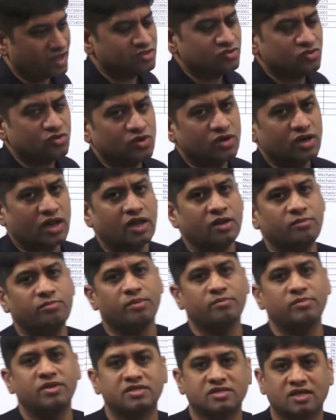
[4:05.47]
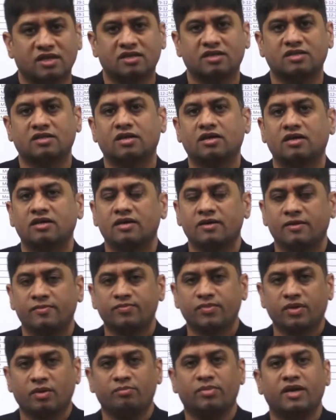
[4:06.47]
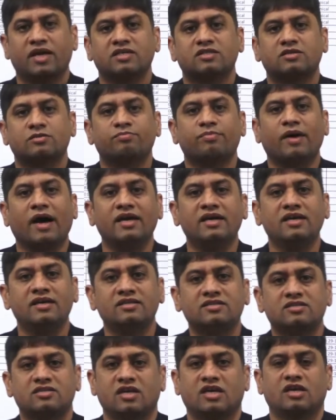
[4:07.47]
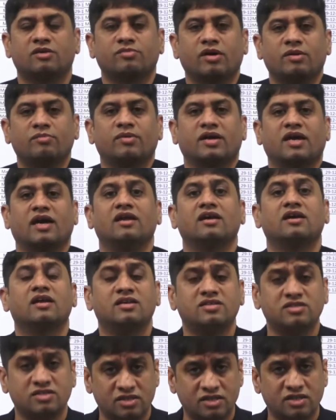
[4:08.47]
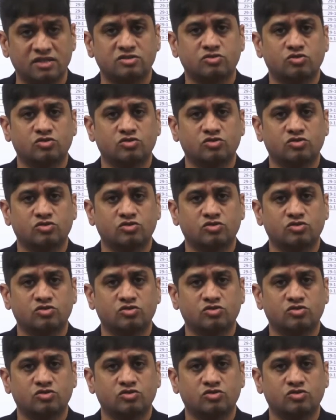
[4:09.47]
As you know, in any public sector the biggest pie is taken by mechanical engineers.